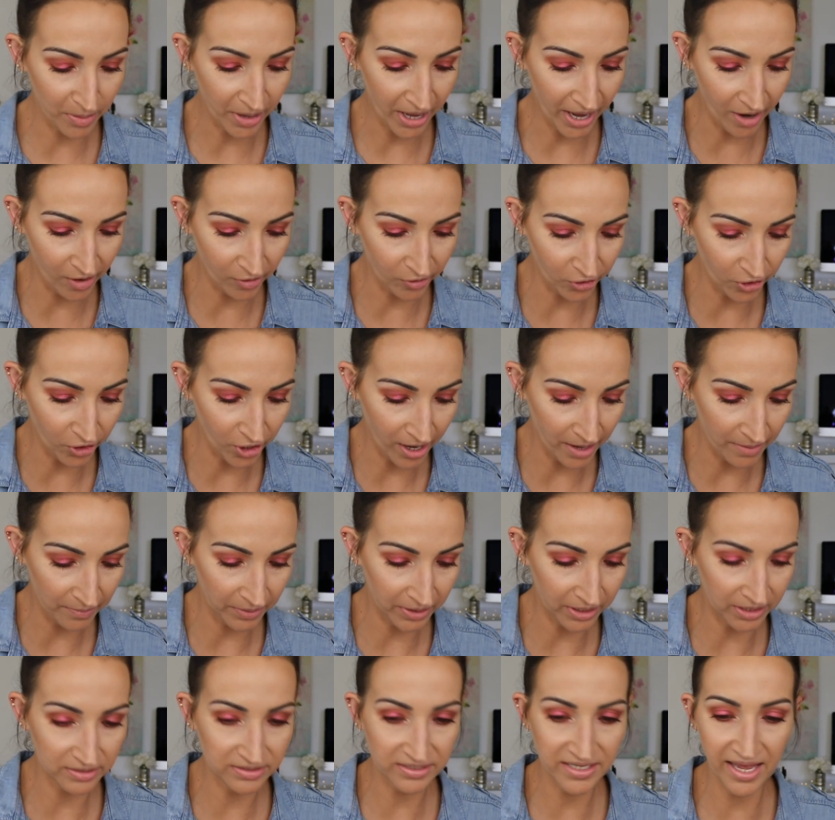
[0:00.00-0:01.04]
powder. I'm
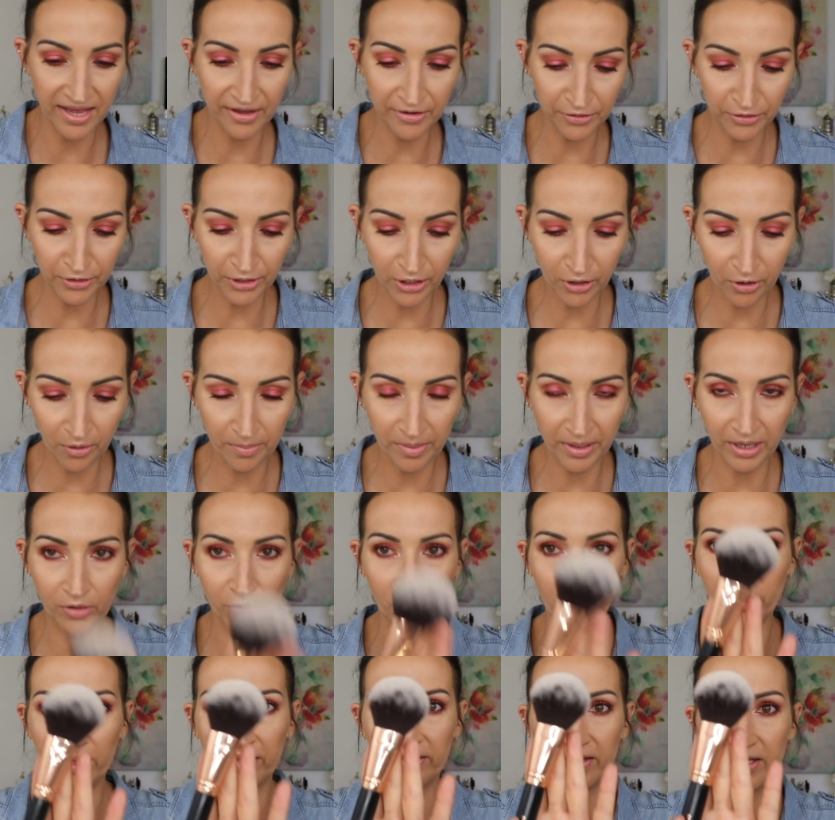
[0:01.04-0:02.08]
gonna take a little bit
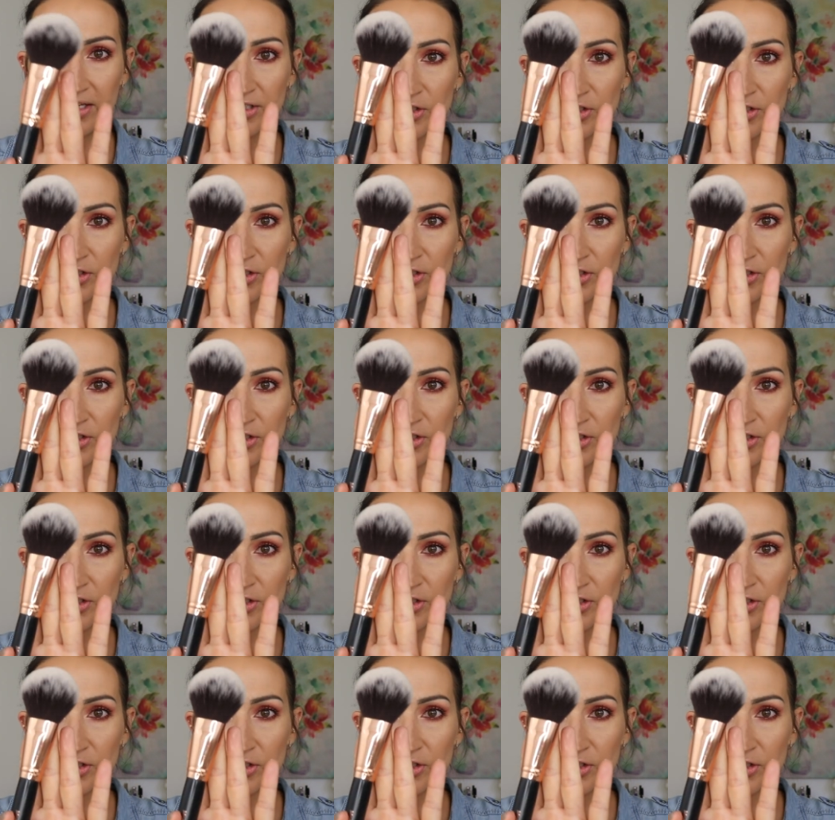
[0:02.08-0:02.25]
on